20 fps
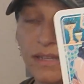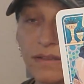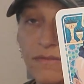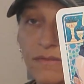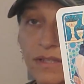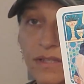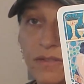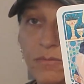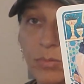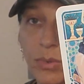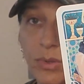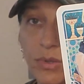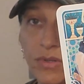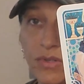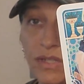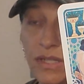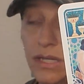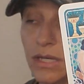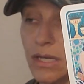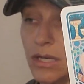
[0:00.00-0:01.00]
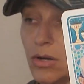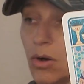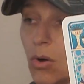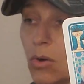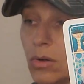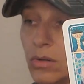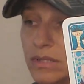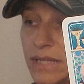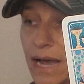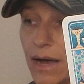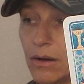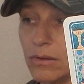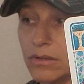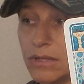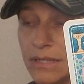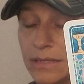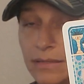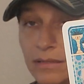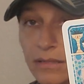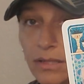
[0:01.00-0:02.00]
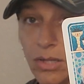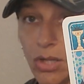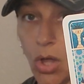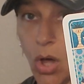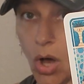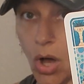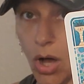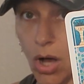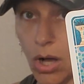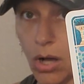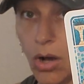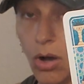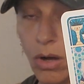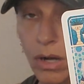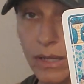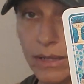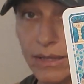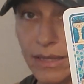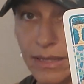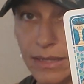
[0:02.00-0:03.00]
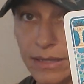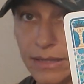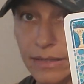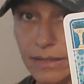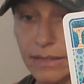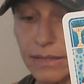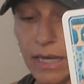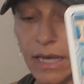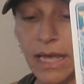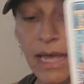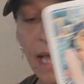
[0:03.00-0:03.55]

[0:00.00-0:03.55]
if this person can hold out this long on this,